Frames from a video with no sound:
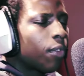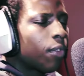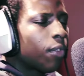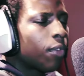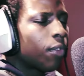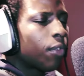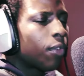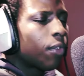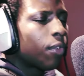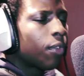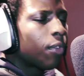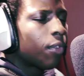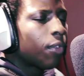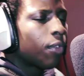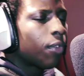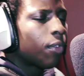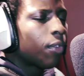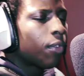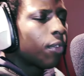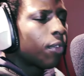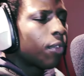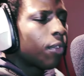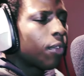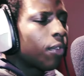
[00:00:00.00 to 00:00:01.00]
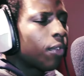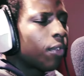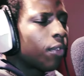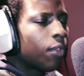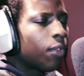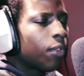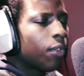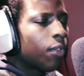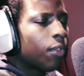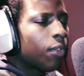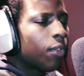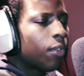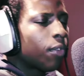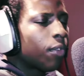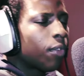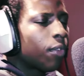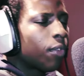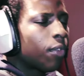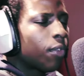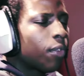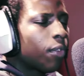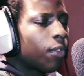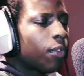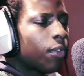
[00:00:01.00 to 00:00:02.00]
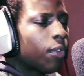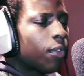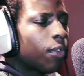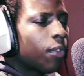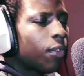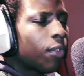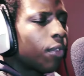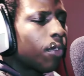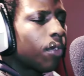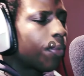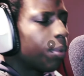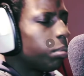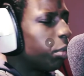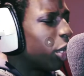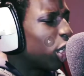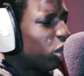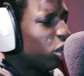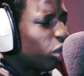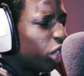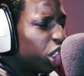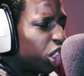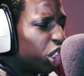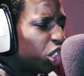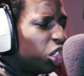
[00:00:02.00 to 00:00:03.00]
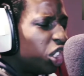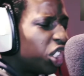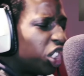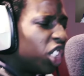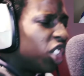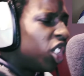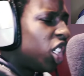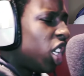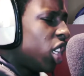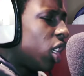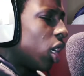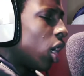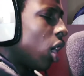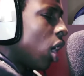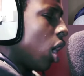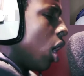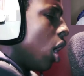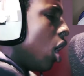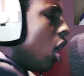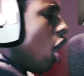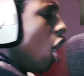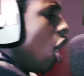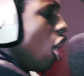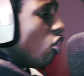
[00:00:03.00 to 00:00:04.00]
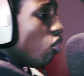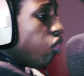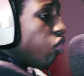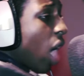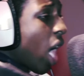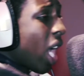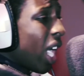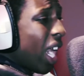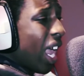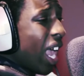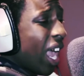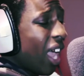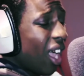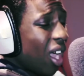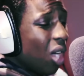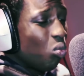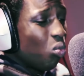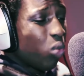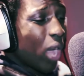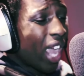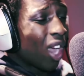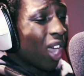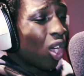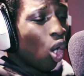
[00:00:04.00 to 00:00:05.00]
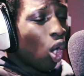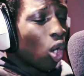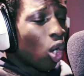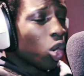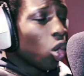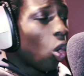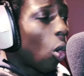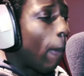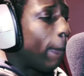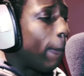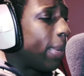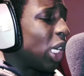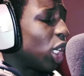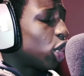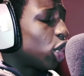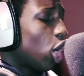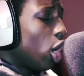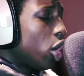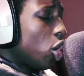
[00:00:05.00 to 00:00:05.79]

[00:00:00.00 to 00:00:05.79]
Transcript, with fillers: You know I mean? It ain't no new. So. Up from the gritty streets of tea. Uh, Ryanair, we ain't got no beach.